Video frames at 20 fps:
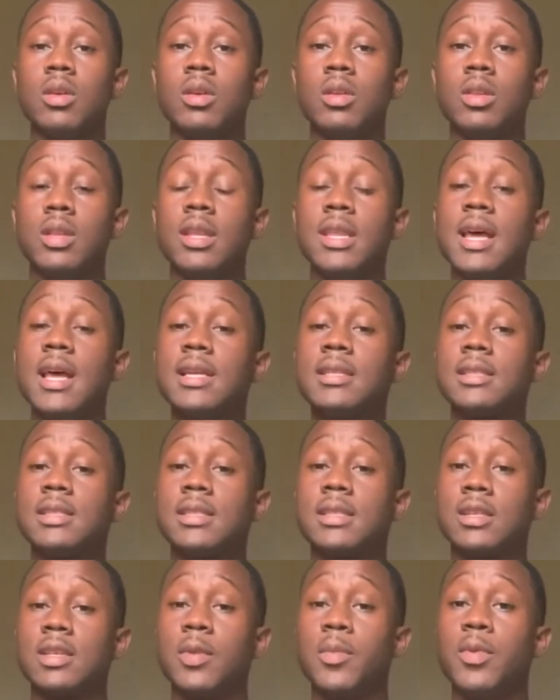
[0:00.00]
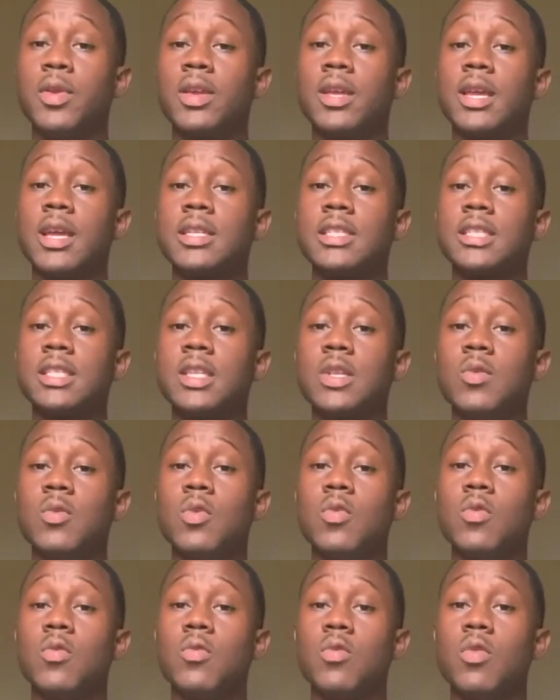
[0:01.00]
The next communication
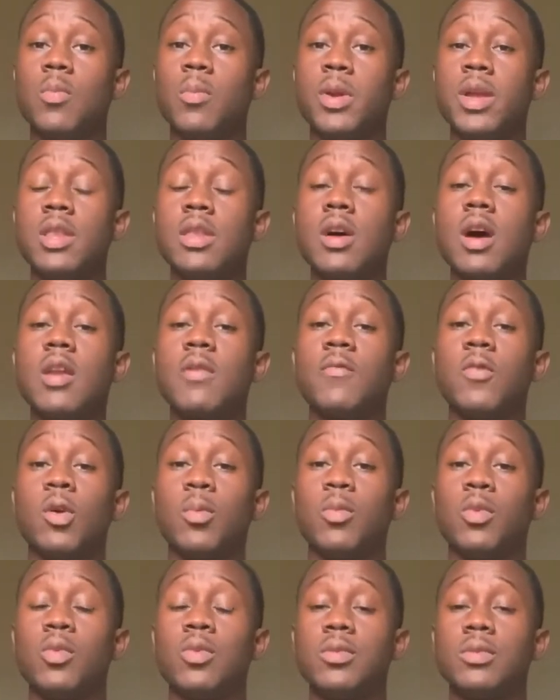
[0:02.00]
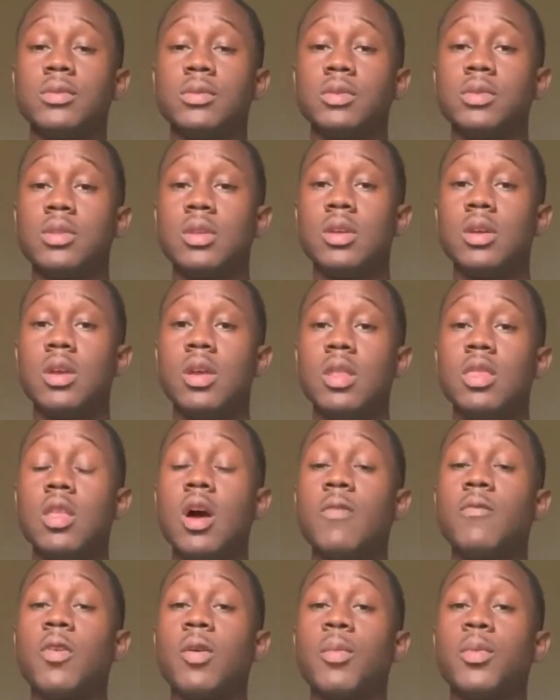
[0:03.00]
would be nonverbal.
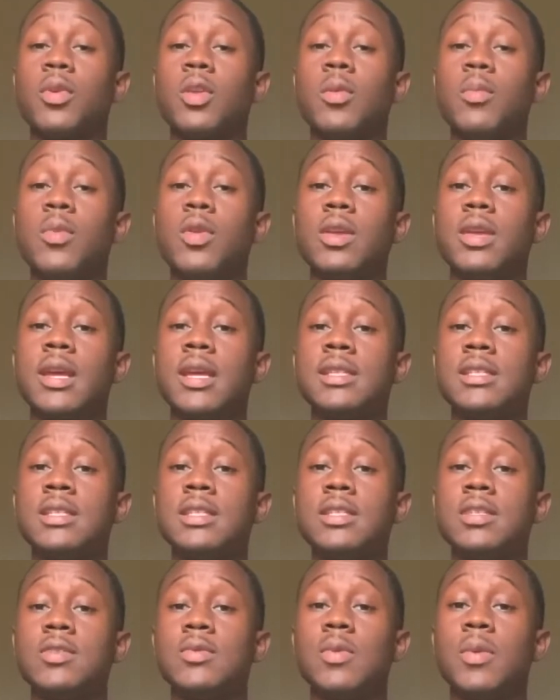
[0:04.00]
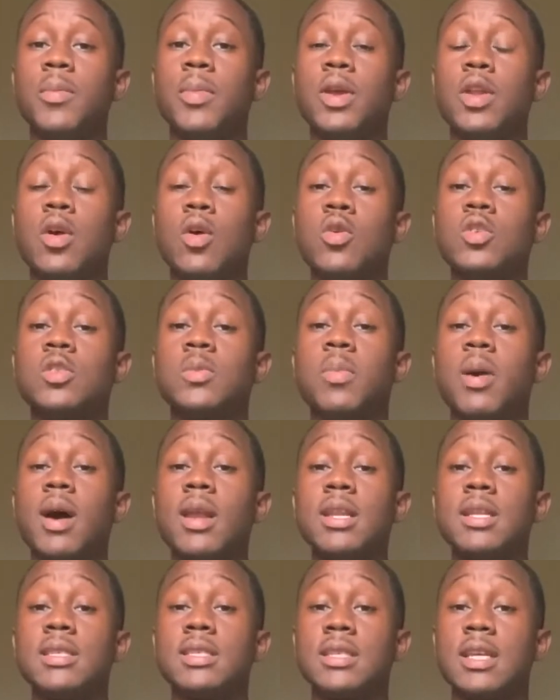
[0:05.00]
Nonverbal communications would be those
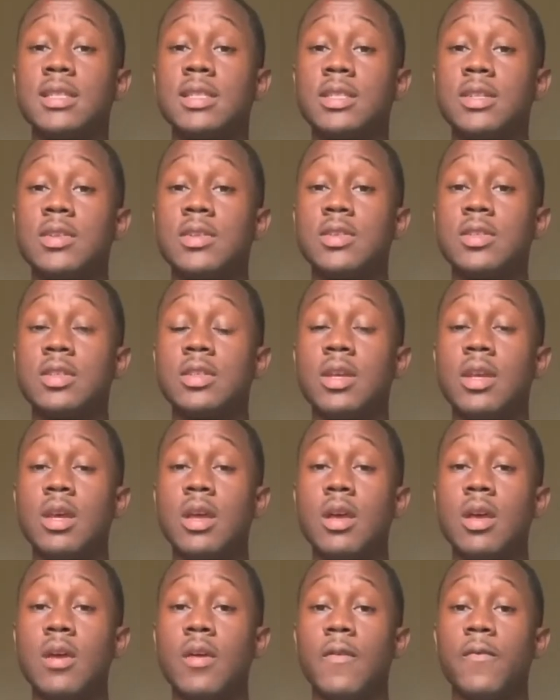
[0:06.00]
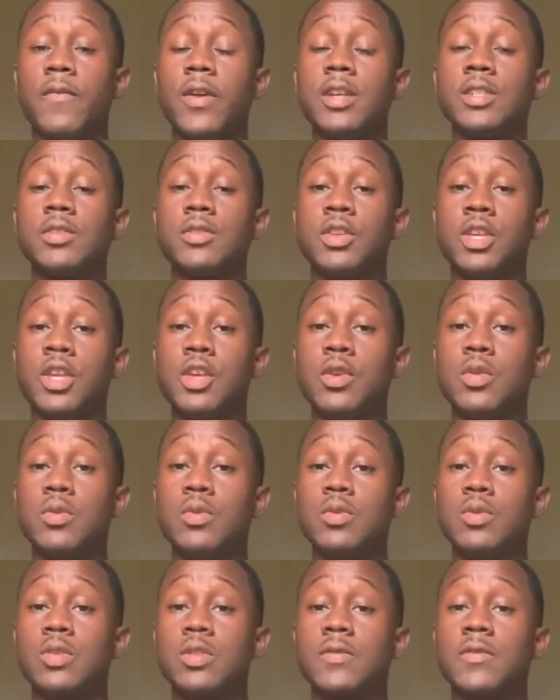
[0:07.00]
body gestures, facial
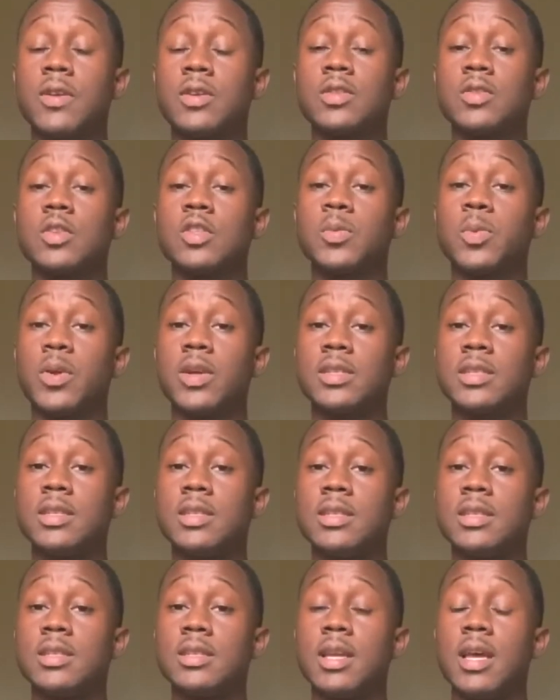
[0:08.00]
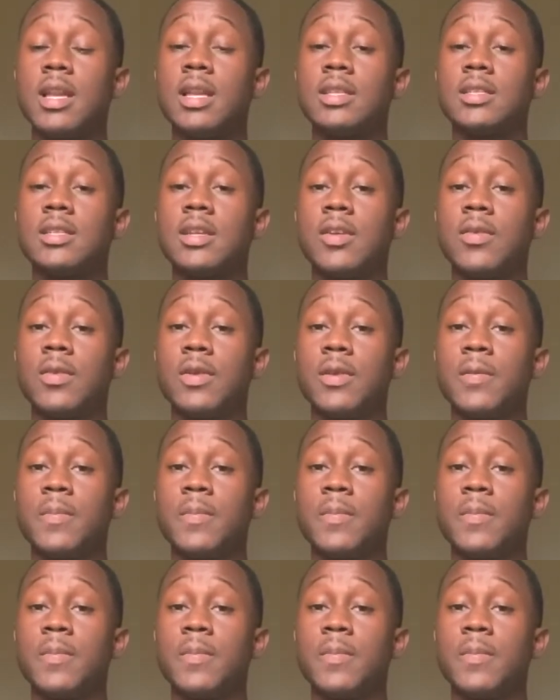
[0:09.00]
cues, facial expressions, and etc.